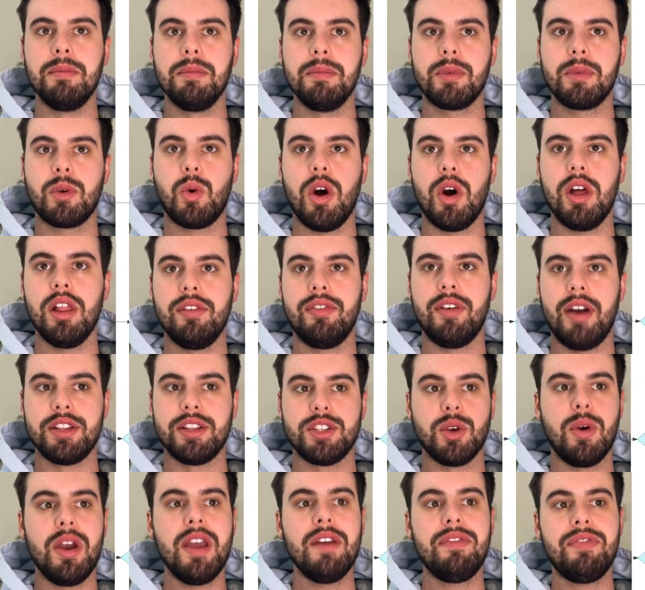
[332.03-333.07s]
Qualified.
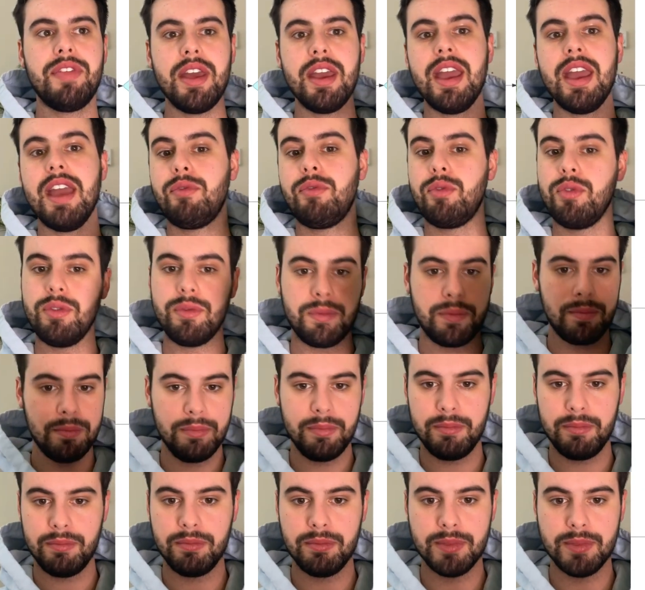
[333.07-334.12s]
So if we've
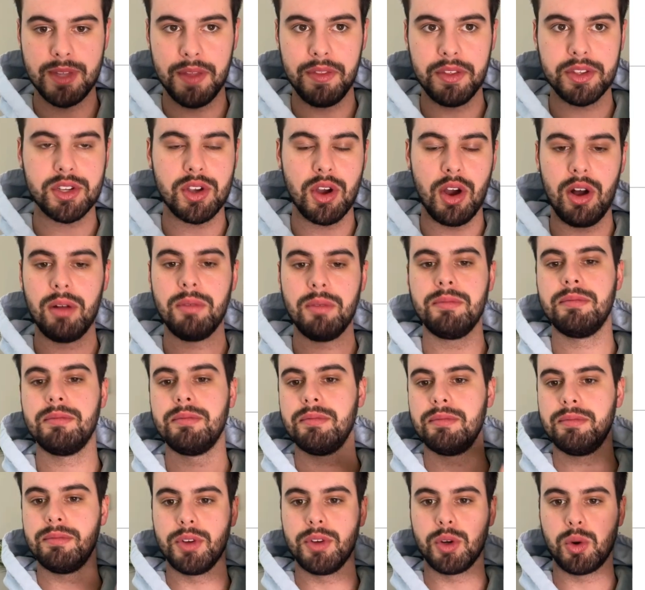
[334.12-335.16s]
done this call,
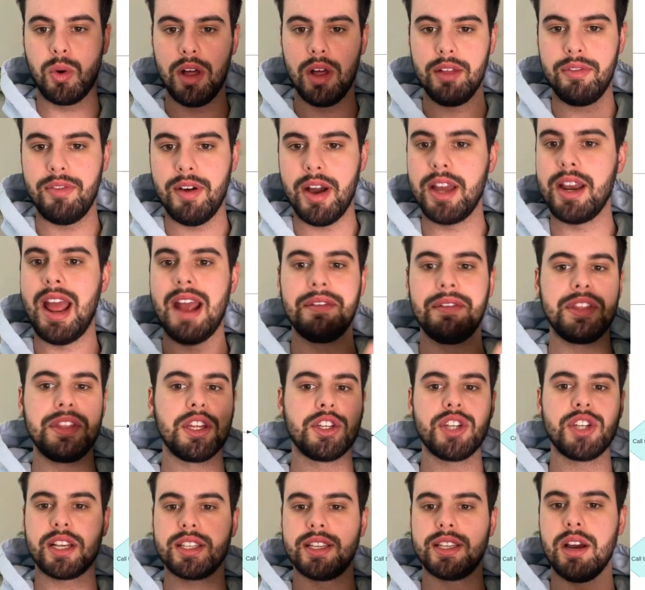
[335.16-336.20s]
they're qualified, everything
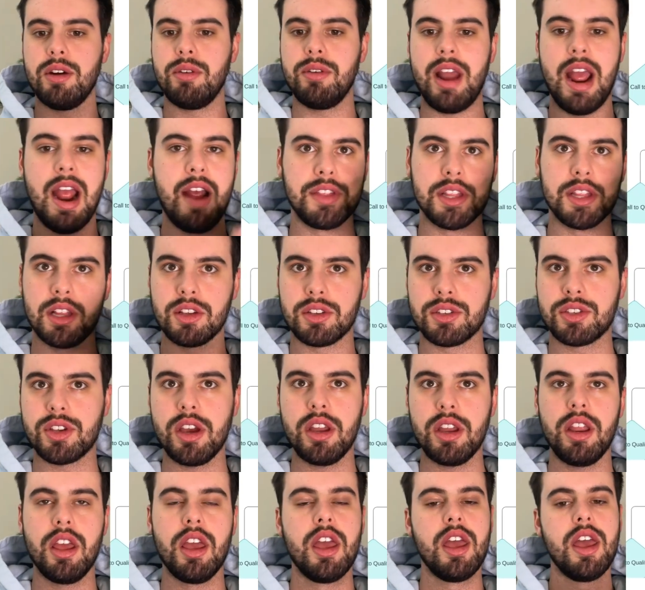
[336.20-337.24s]
checks out, everything looks
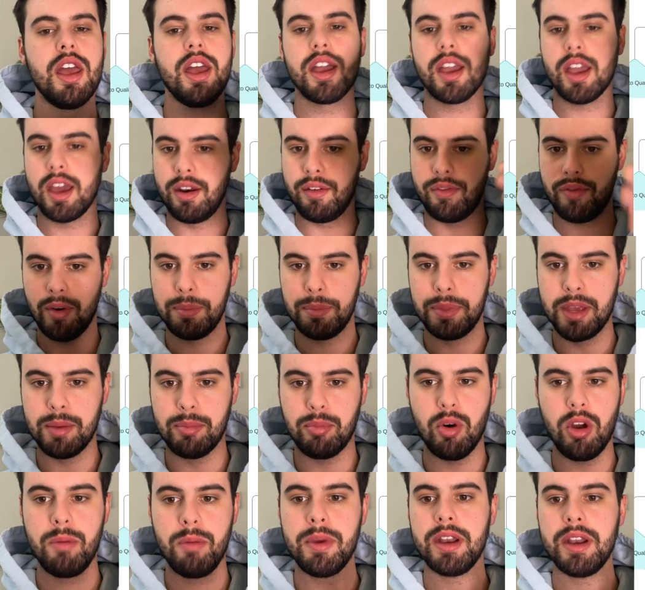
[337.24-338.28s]
good, confirm the
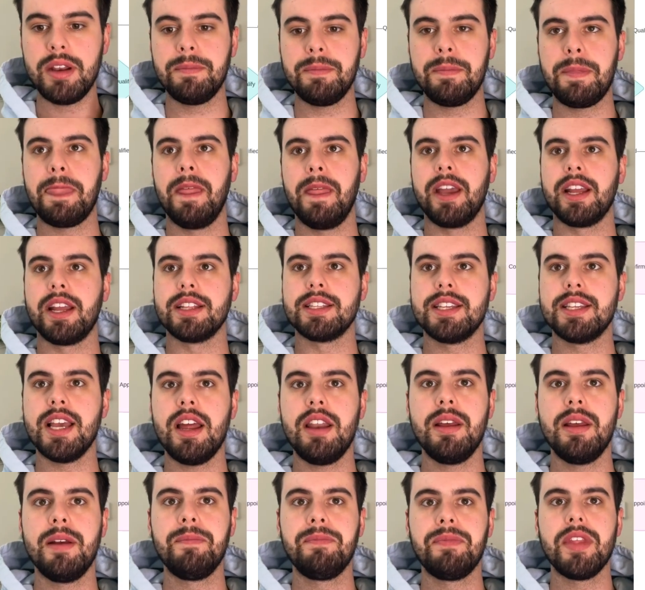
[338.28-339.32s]
appointment, like it said,
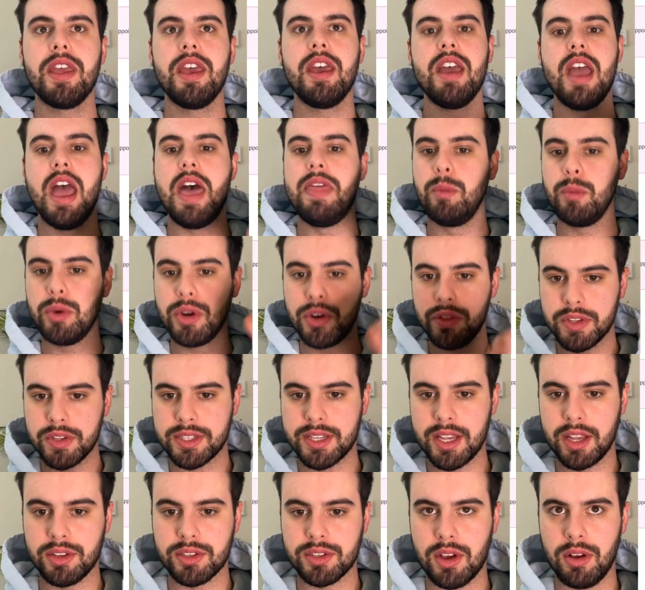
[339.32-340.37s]
and then we do the
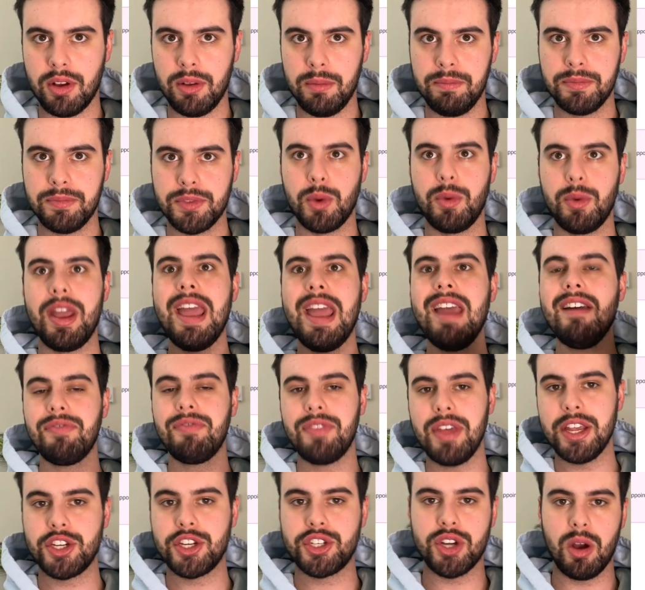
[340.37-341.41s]
sales call. So if
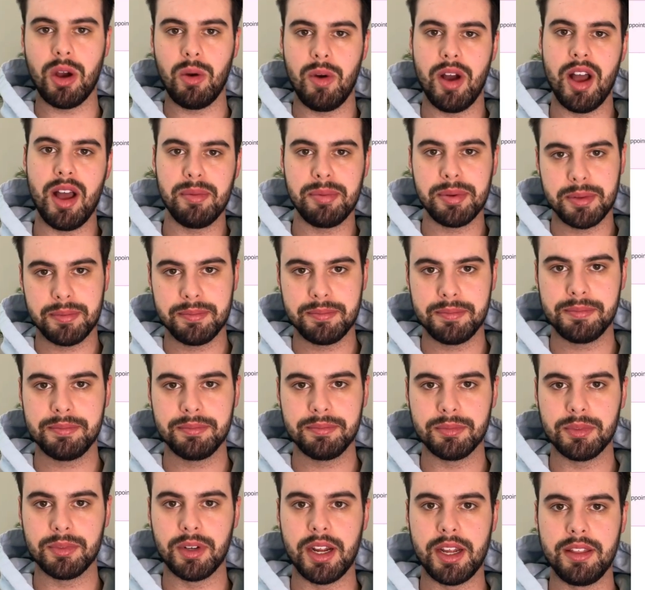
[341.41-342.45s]
they show up,
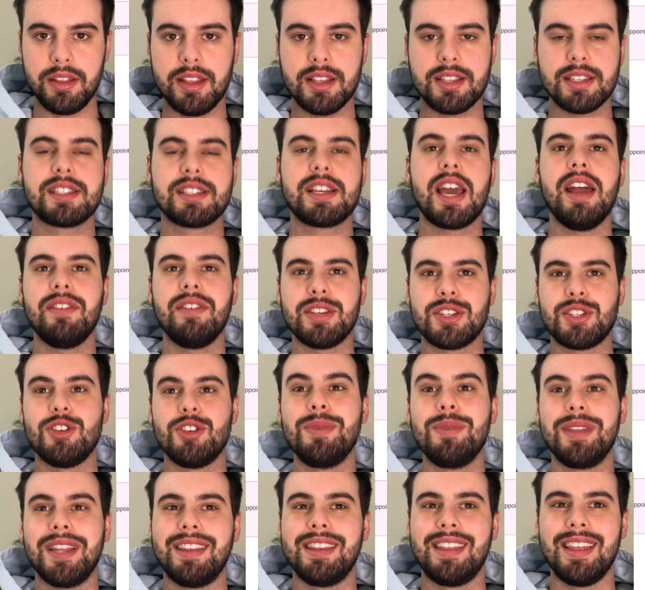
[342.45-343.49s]
right, this is kind of
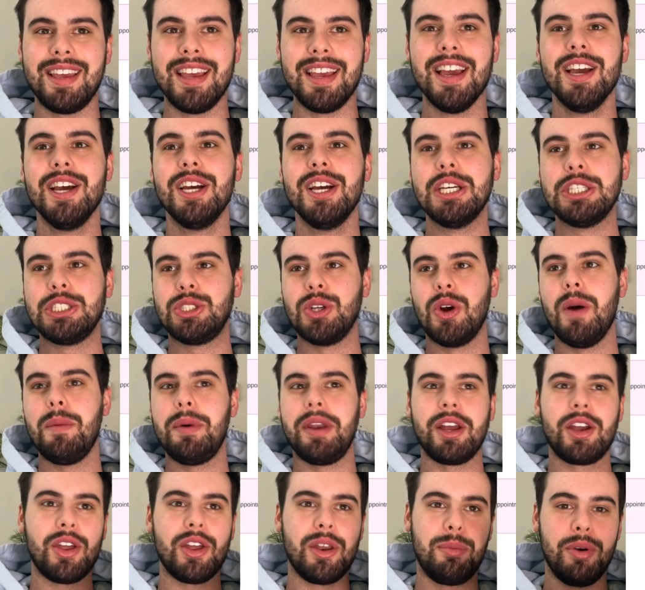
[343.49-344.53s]
assuming that they show up, and I
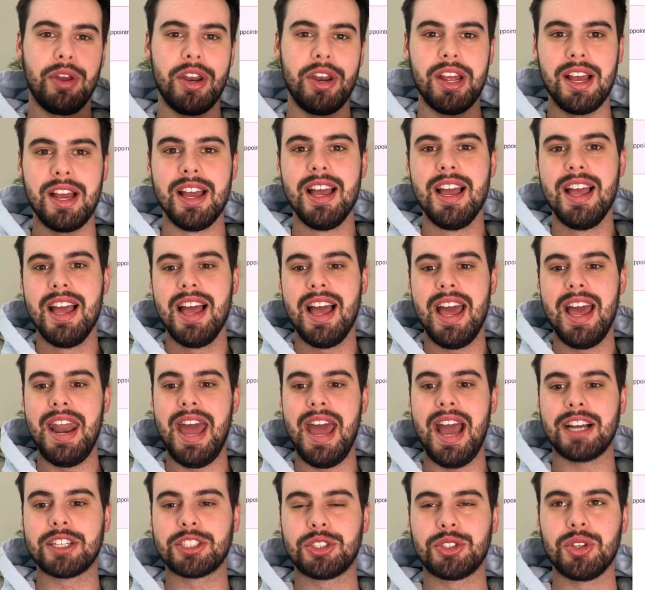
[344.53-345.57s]
could have put an
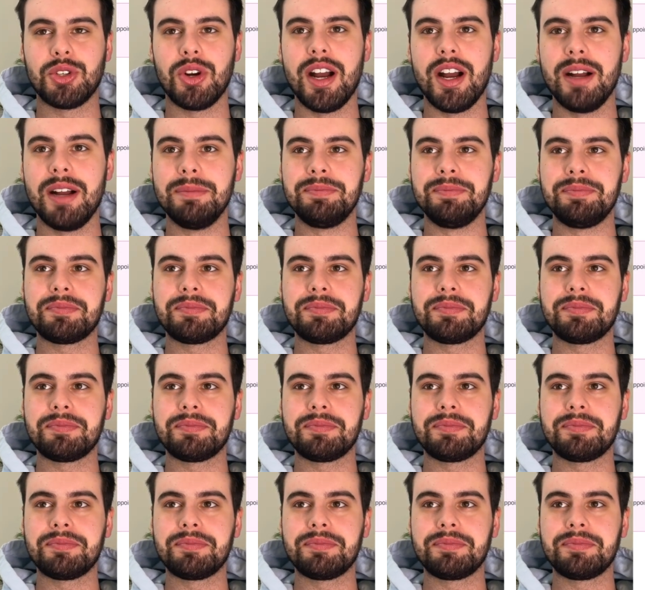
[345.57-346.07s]
extra